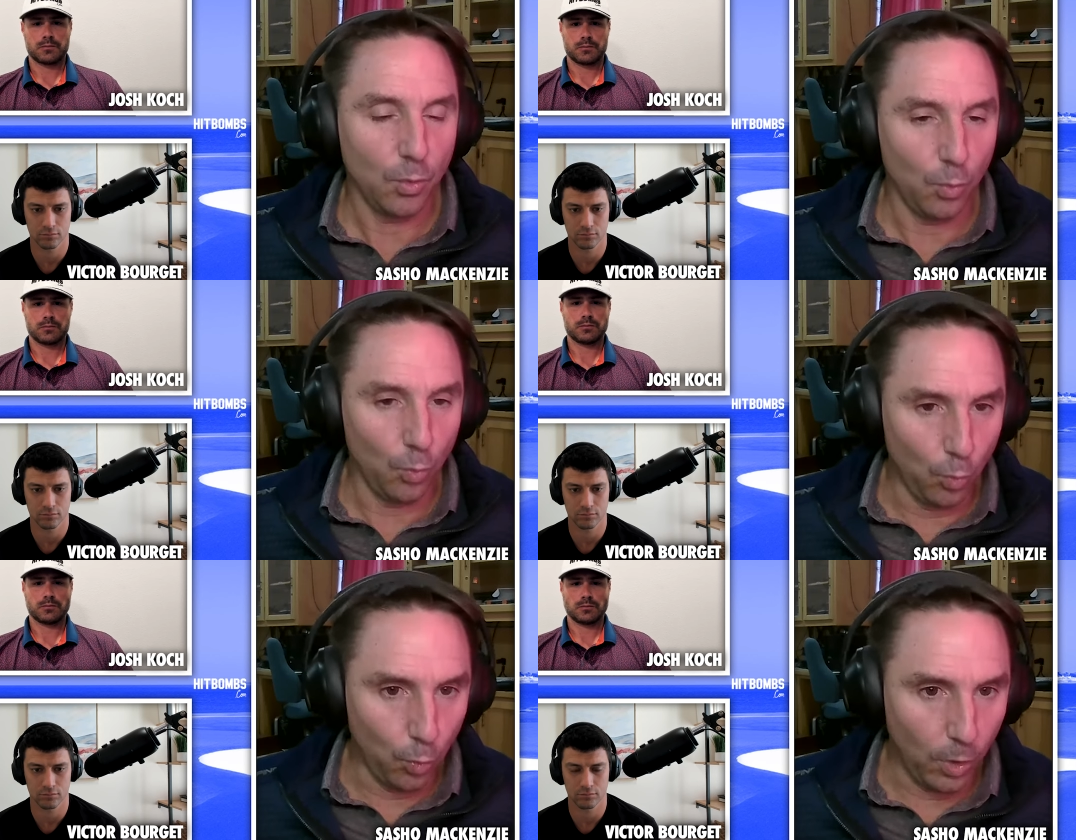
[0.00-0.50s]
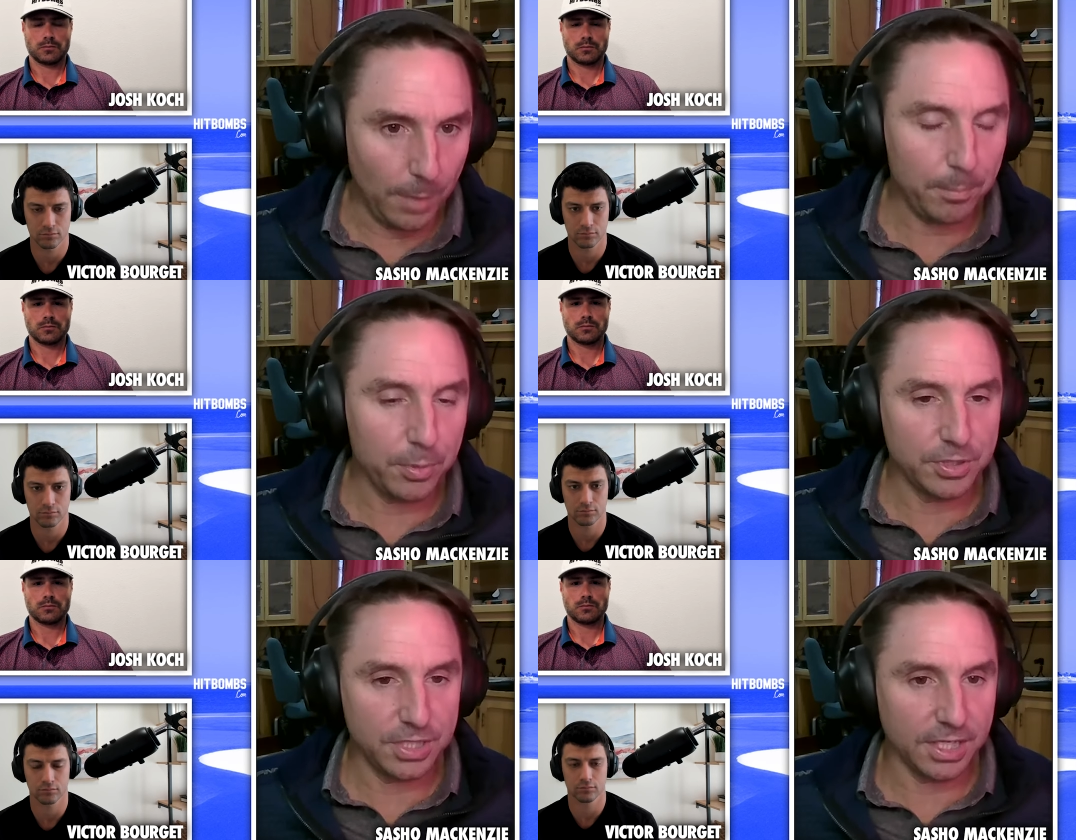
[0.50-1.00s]
Speaker 1: what
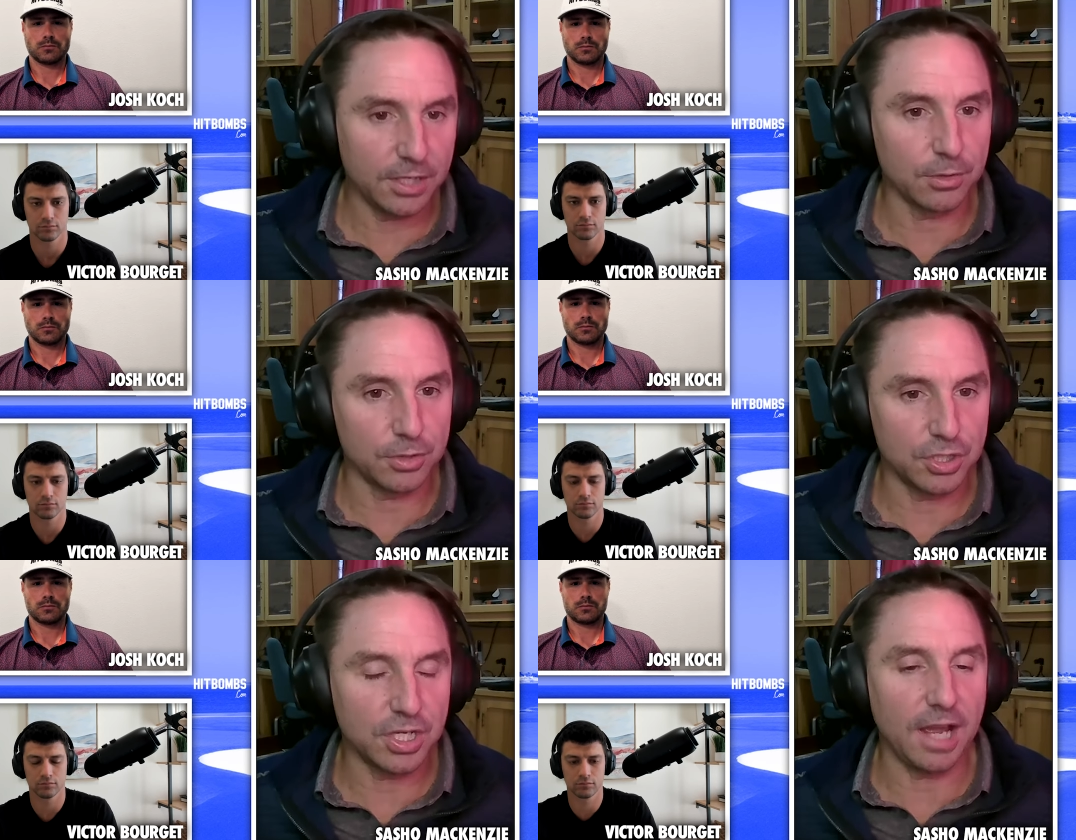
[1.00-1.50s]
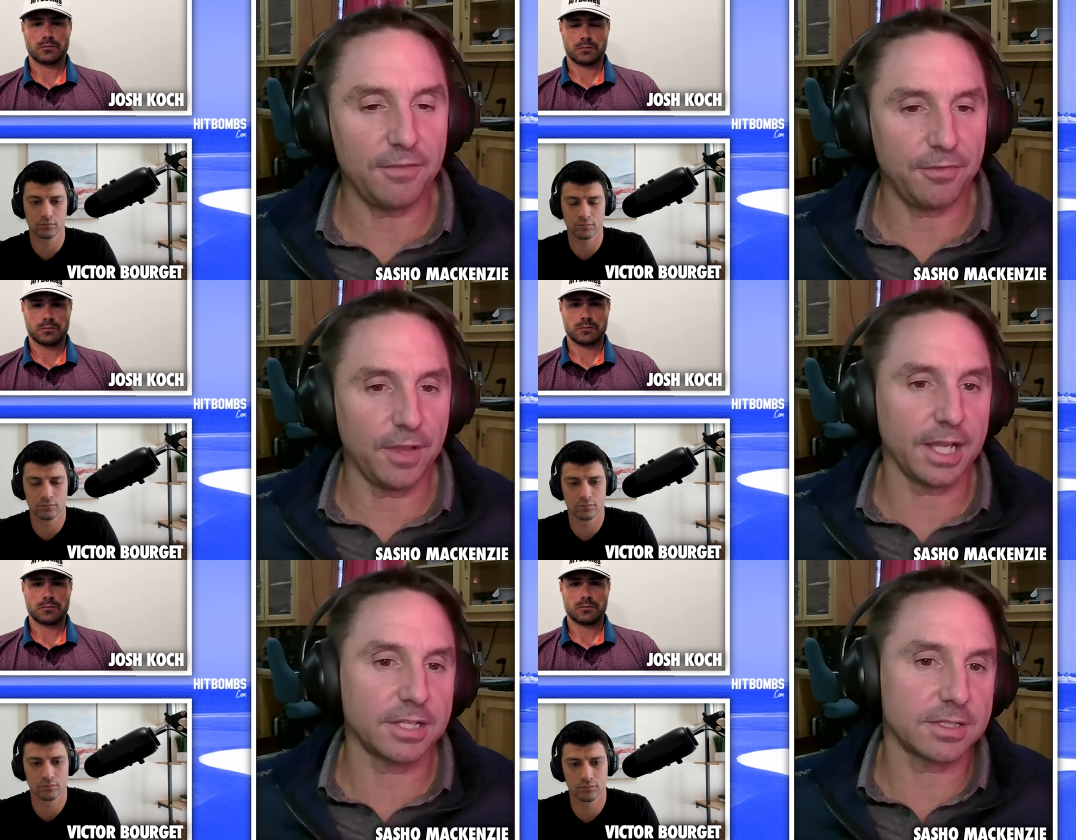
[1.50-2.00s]
particular shaft
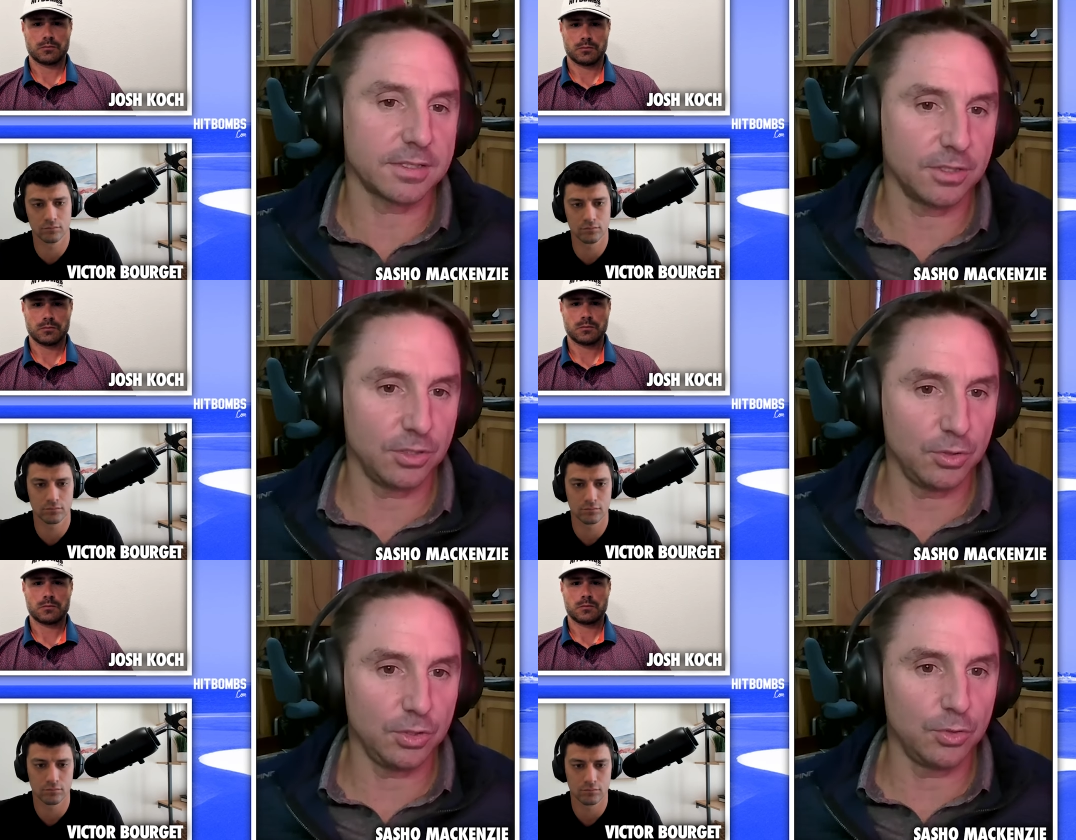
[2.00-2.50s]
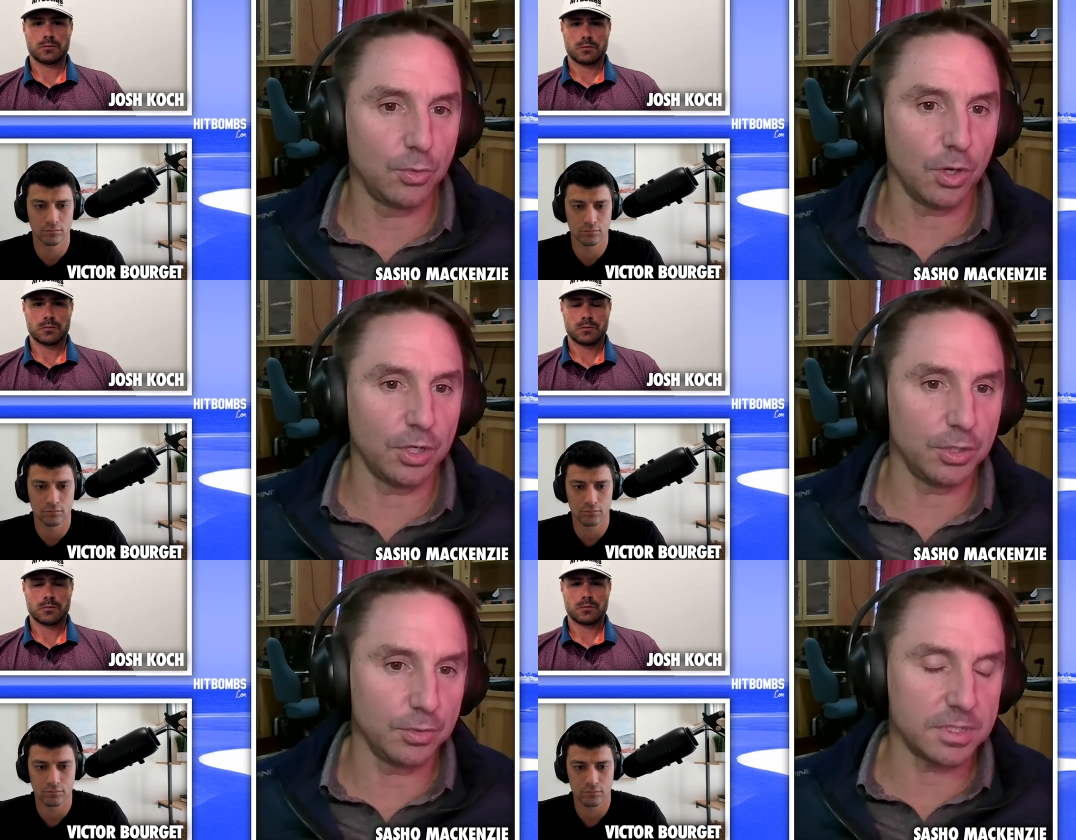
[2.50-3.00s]
flex you, you are
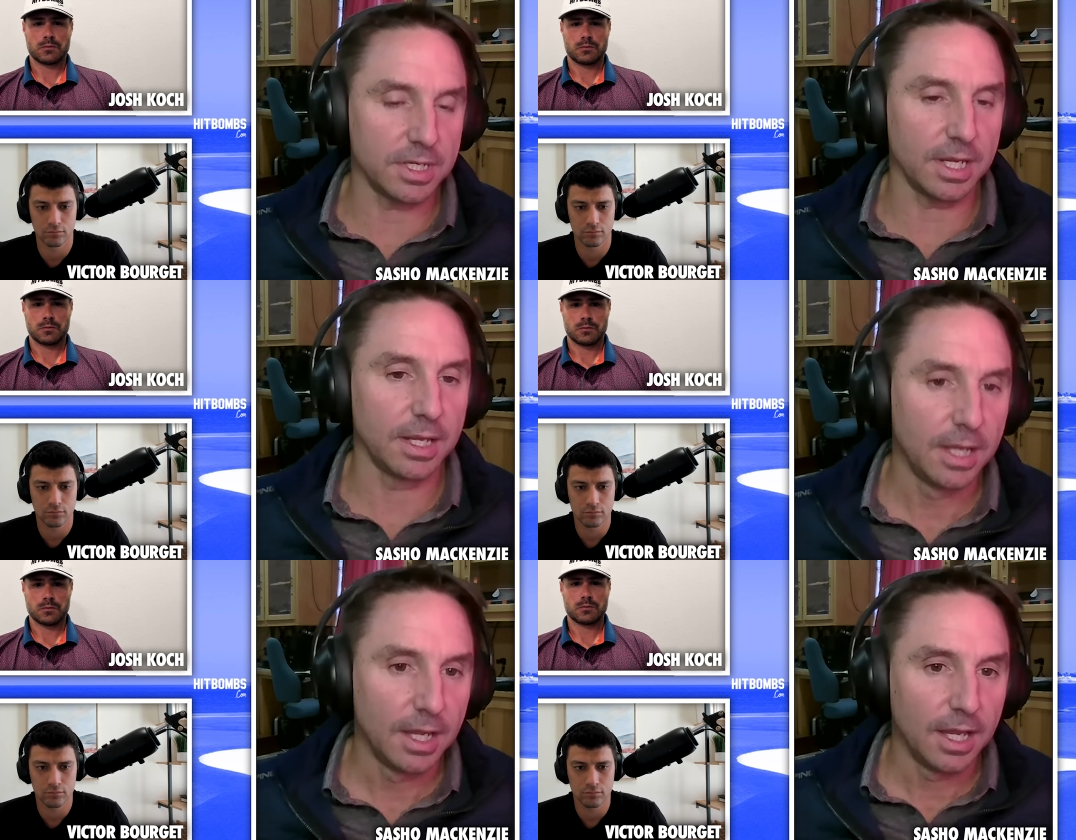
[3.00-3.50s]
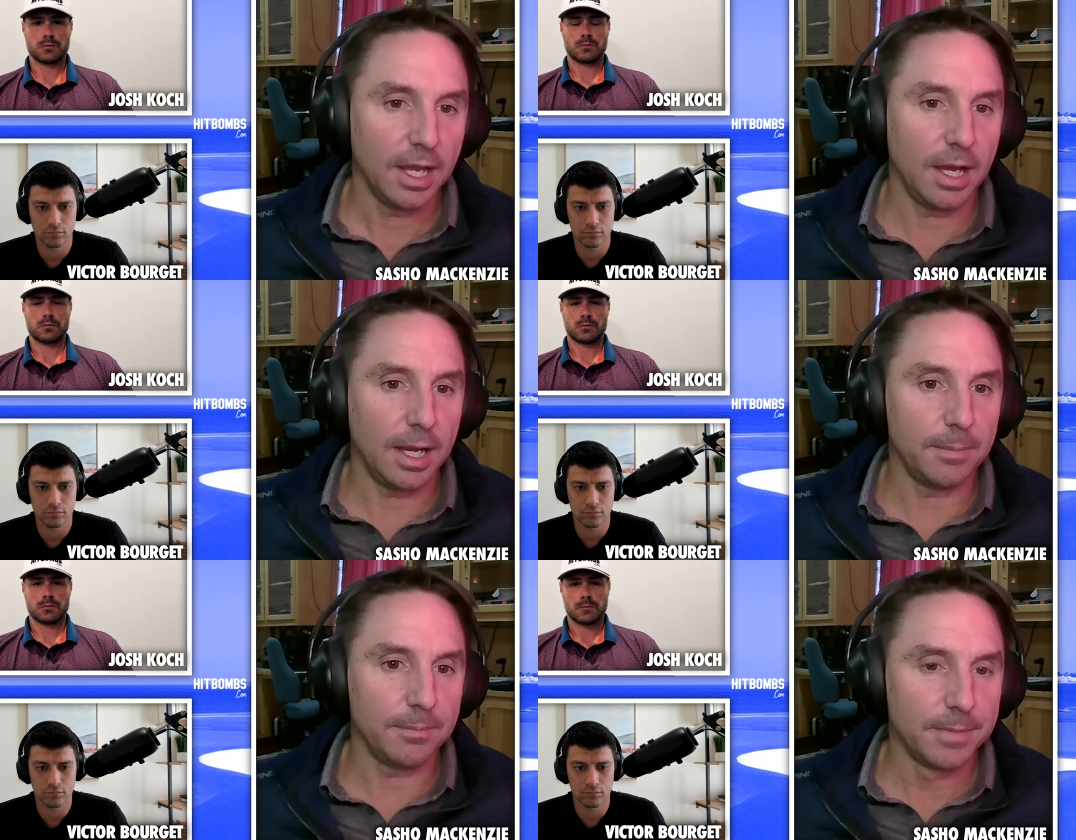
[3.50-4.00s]
using.
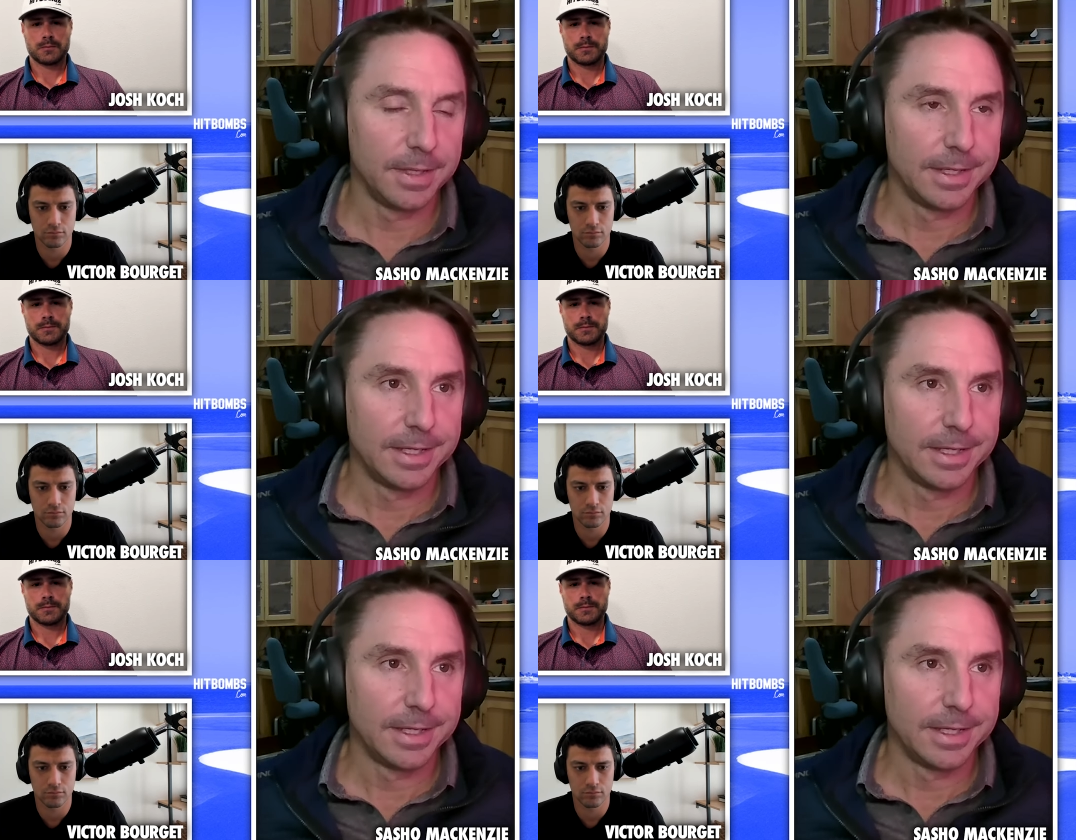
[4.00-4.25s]
Um,